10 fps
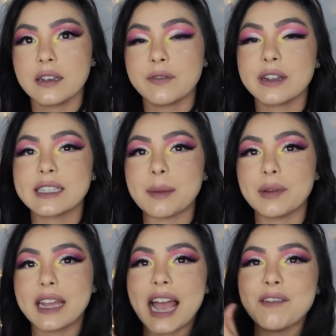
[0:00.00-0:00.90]
for
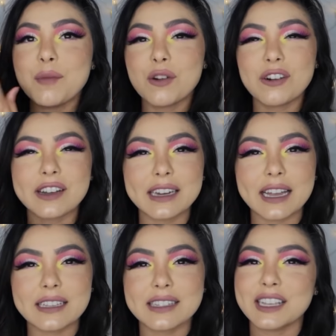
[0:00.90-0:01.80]
example like have it more
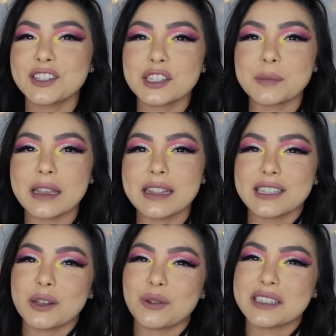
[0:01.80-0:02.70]
organized that's just me
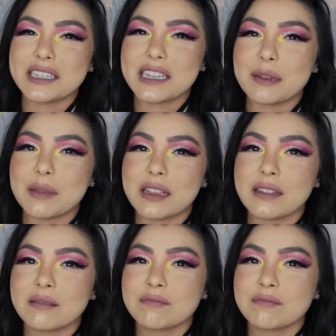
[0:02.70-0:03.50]
that's the ocd in me